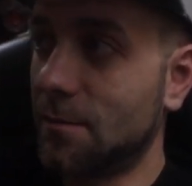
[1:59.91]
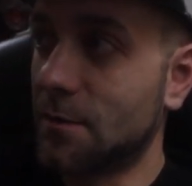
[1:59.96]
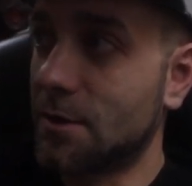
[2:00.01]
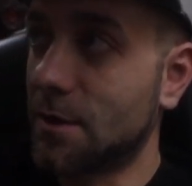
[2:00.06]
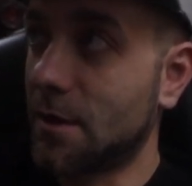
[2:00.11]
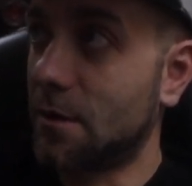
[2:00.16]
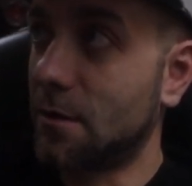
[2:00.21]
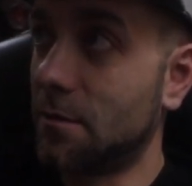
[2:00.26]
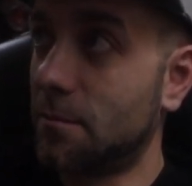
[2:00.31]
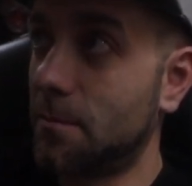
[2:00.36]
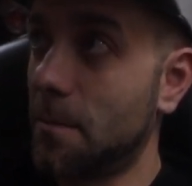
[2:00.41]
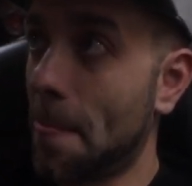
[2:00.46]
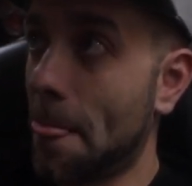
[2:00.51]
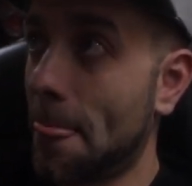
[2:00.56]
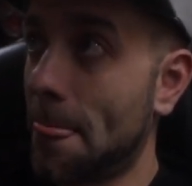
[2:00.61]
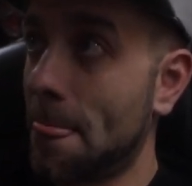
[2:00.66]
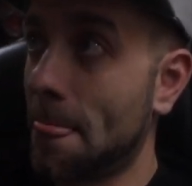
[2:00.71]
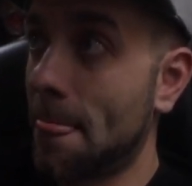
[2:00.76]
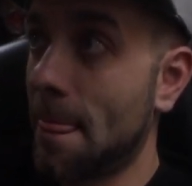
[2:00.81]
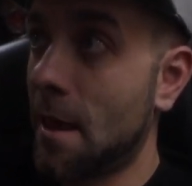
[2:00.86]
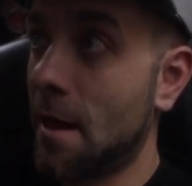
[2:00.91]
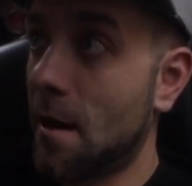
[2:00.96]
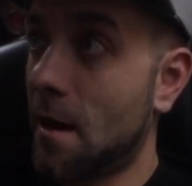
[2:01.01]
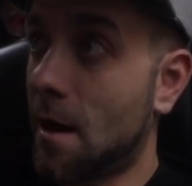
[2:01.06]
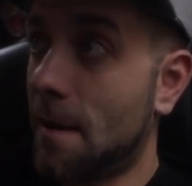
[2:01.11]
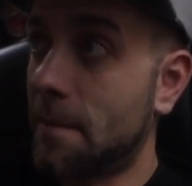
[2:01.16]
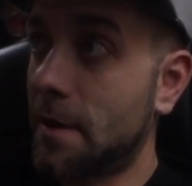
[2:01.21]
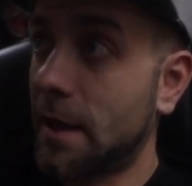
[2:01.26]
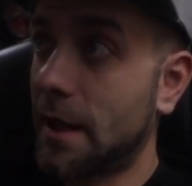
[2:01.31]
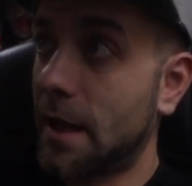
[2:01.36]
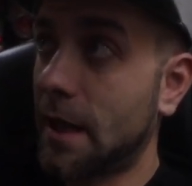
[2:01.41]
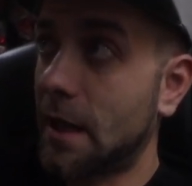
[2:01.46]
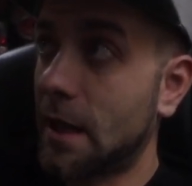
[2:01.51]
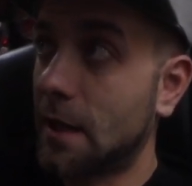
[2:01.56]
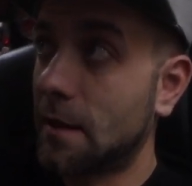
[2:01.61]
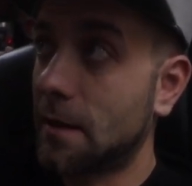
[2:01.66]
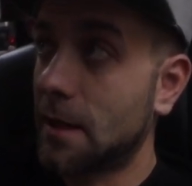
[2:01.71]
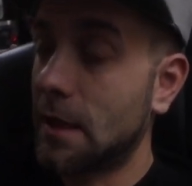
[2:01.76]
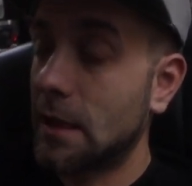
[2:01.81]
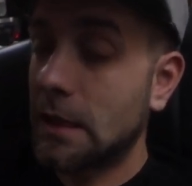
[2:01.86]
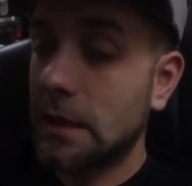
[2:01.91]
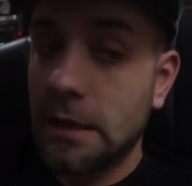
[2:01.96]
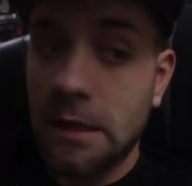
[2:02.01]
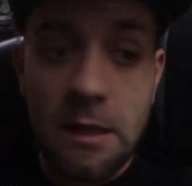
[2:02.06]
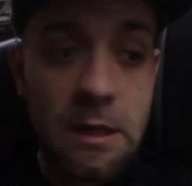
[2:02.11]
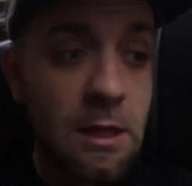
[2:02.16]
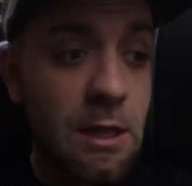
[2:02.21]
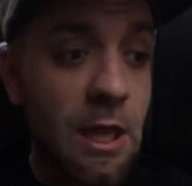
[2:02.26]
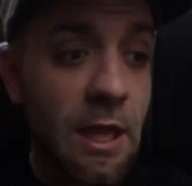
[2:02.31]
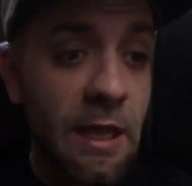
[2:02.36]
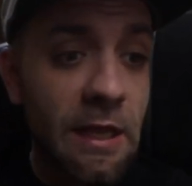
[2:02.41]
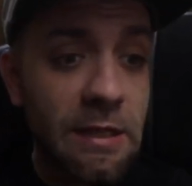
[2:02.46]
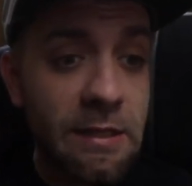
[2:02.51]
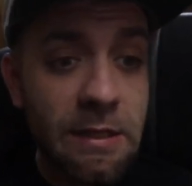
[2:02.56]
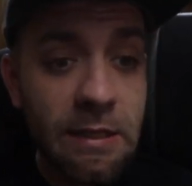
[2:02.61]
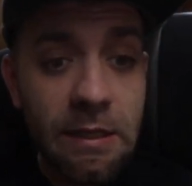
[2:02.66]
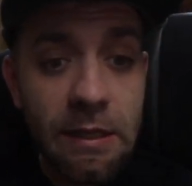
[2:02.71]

So I'm gonna get things